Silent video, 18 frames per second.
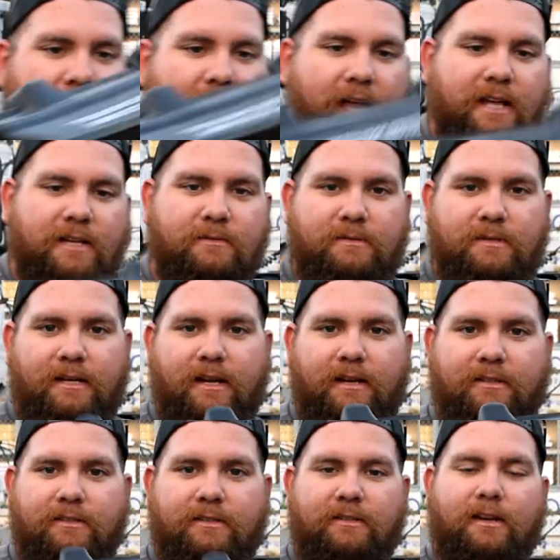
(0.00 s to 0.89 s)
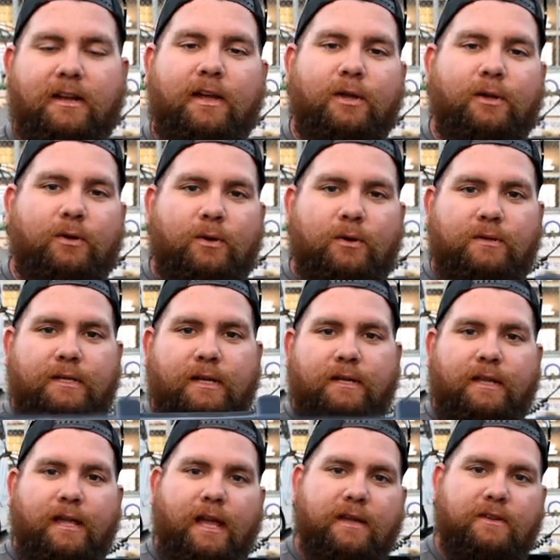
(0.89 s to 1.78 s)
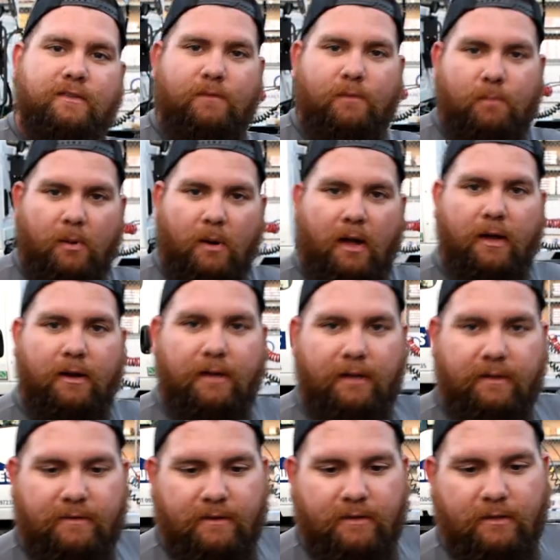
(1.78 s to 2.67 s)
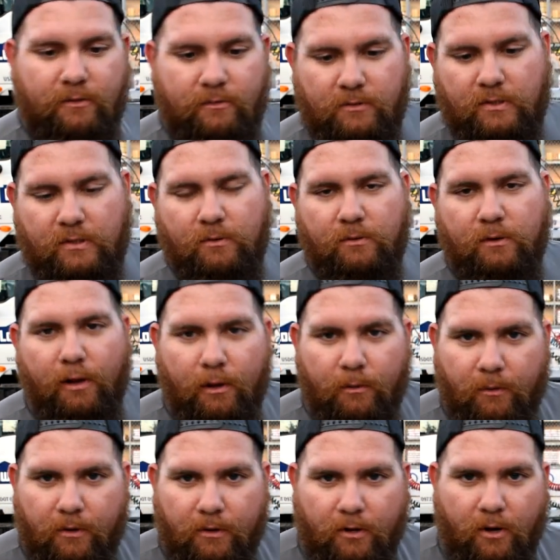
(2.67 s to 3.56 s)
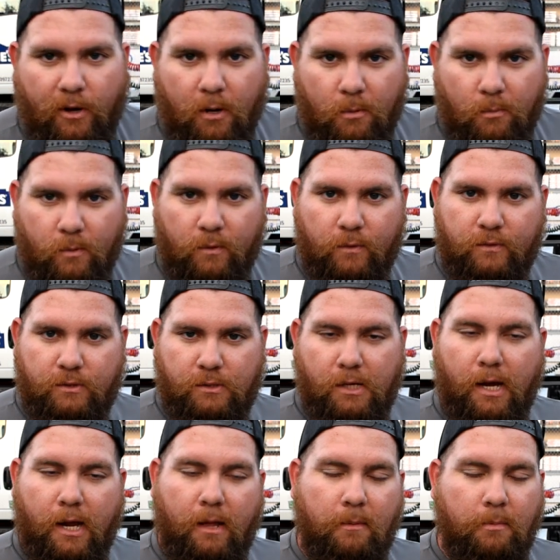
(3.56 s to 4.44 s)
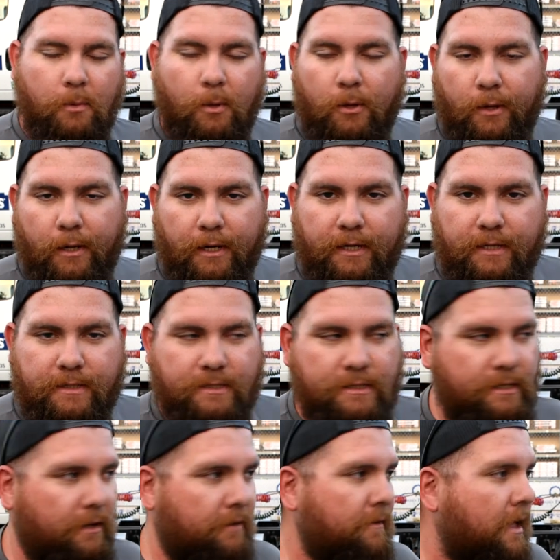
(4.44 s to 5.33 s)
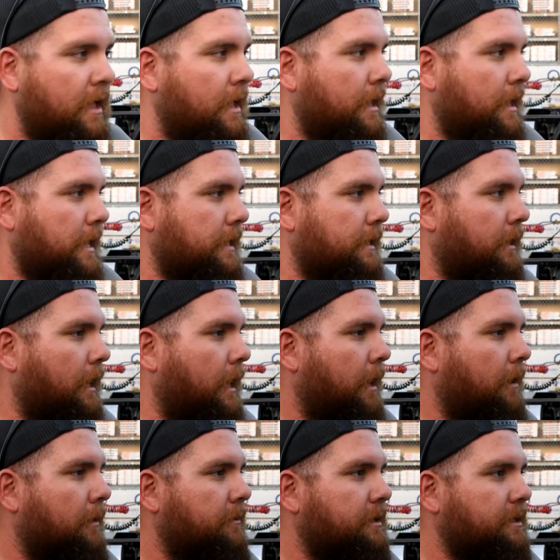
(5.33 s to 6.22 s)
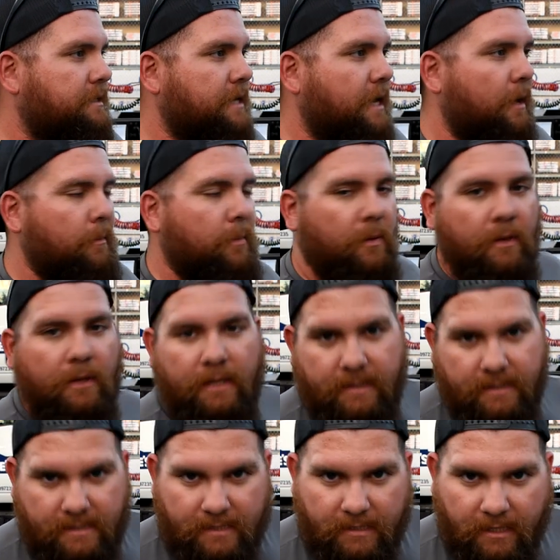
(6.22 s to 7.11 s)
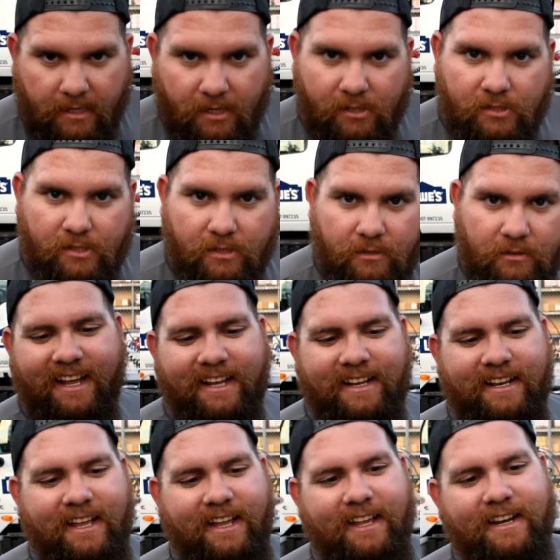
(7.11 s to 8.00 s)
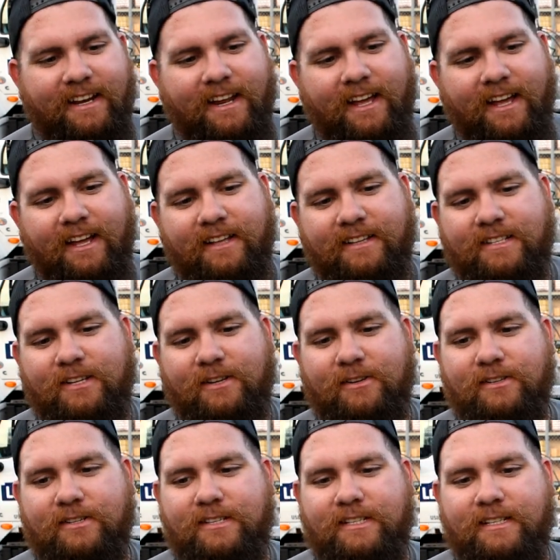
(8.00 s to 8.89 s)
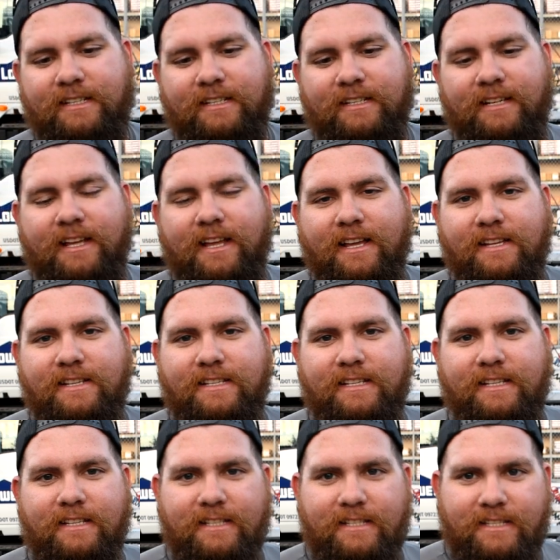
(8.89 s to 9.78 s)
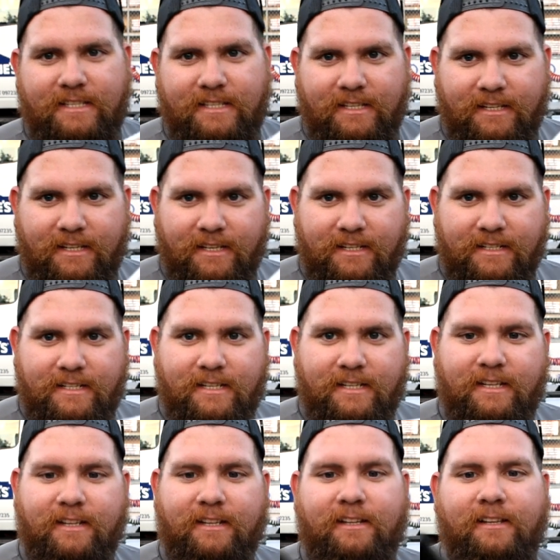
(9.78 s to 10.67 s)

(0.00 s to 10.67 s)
Edge protector goes on the edge of a product that you do not want to harm with a strap, all that good stuff. example insulation. And then, so you see the slits?